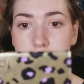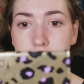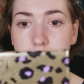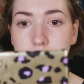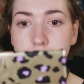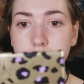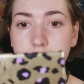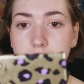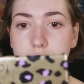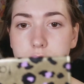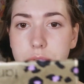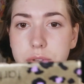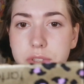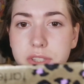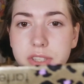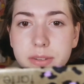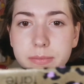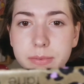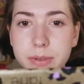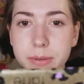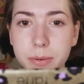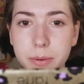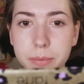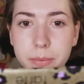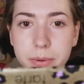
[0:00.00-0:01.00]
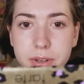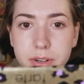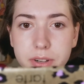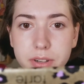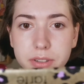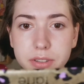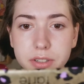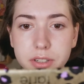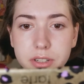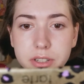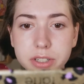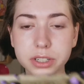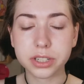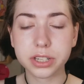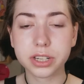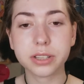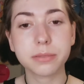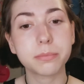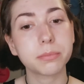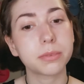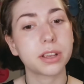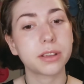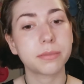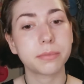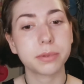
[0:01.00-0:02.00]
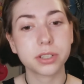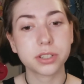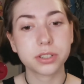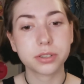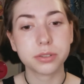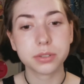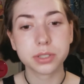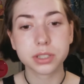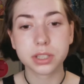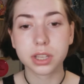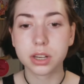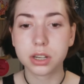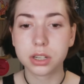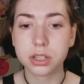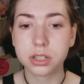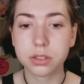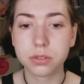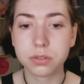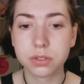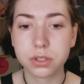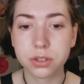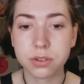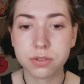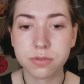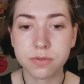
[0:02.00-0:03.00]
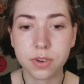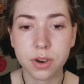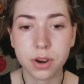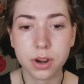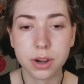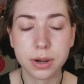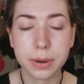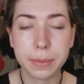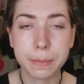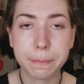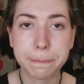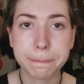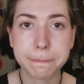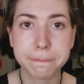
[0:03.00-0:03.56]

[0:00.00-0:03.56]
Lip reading: I know some people put it on their chin, but I've been too scared to so far.